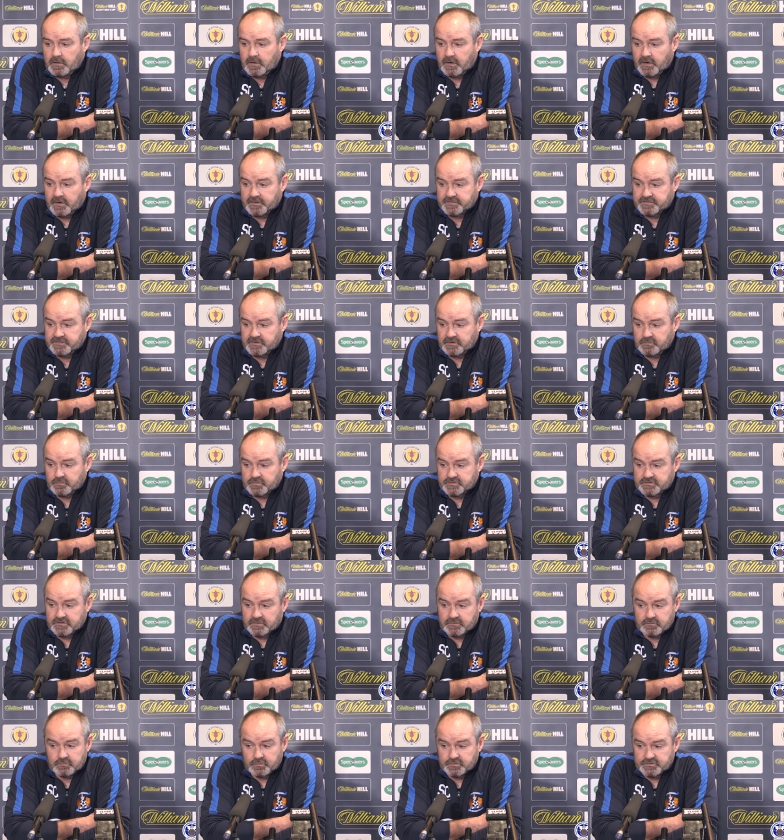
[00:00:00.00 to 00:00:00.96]
Hearts here
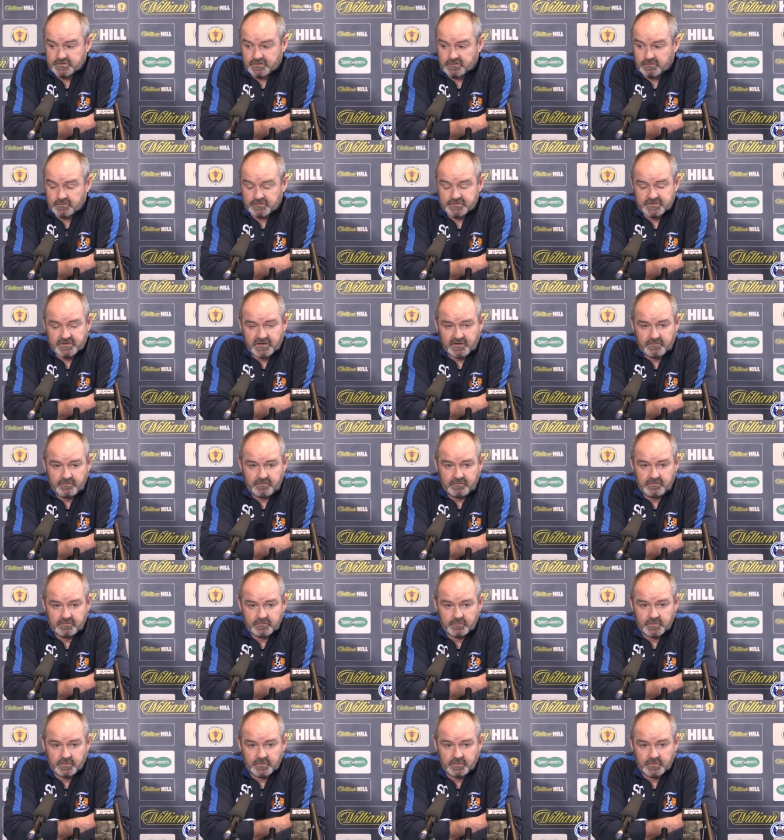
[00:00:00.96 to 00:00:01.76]
was a close game.